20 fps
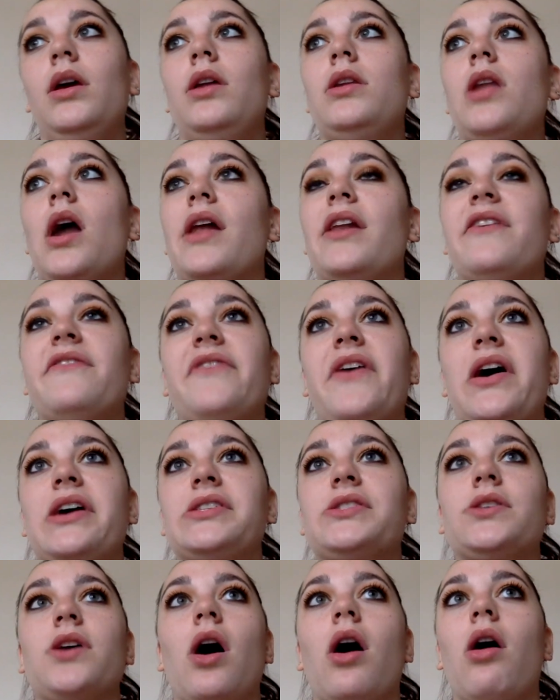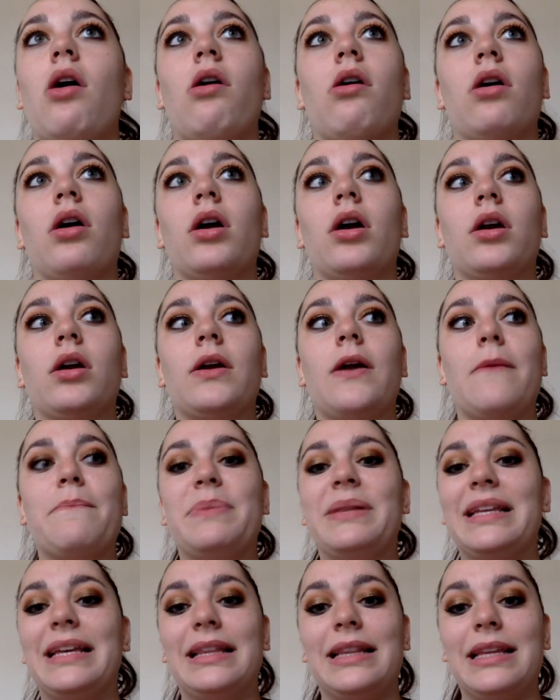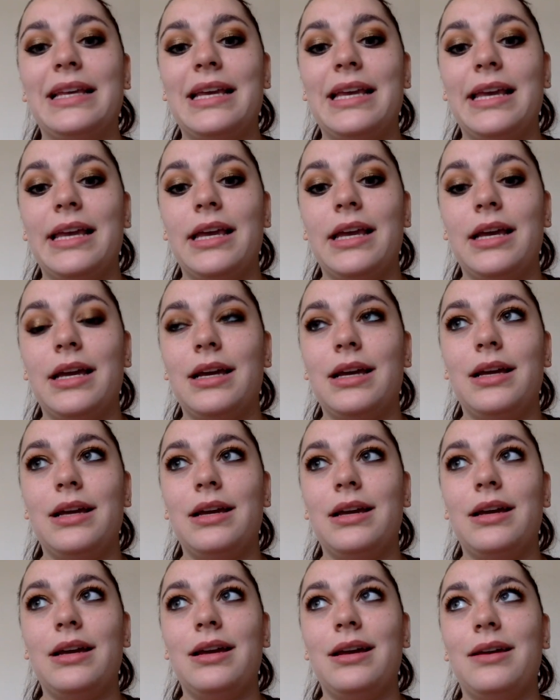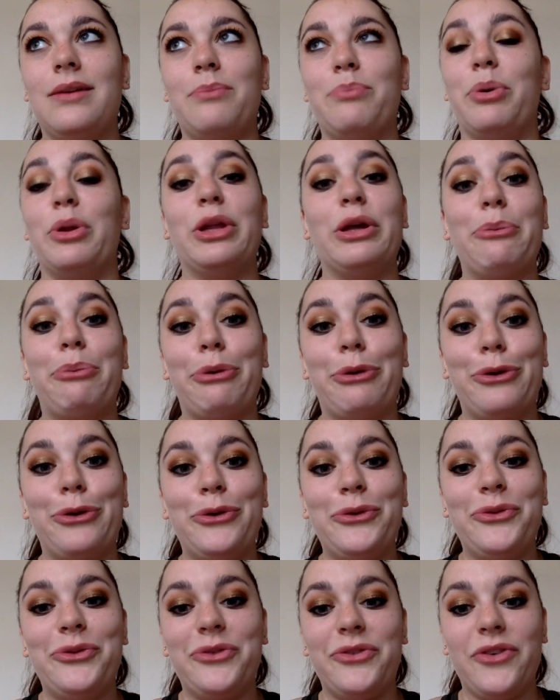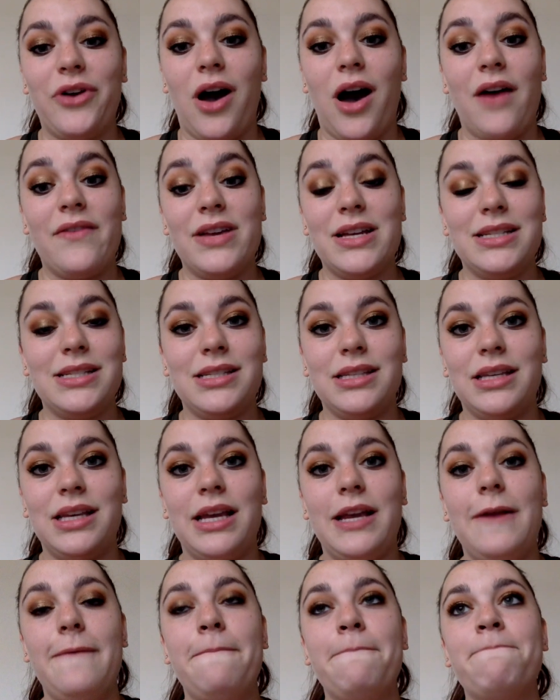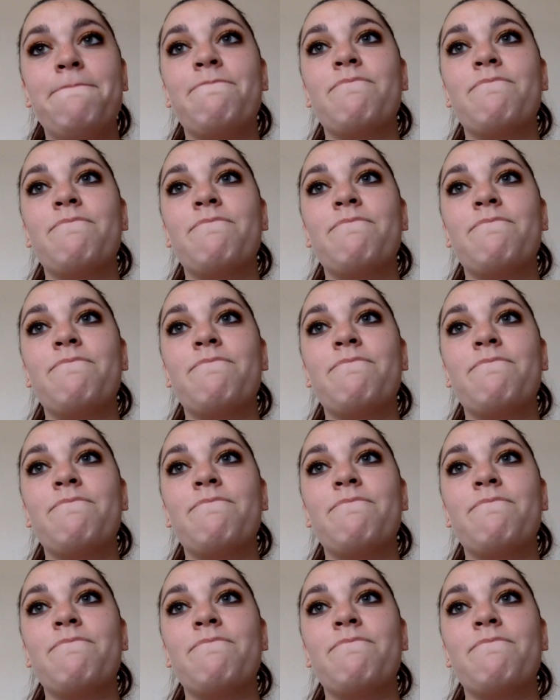None of us are completely bulletproof, obviously.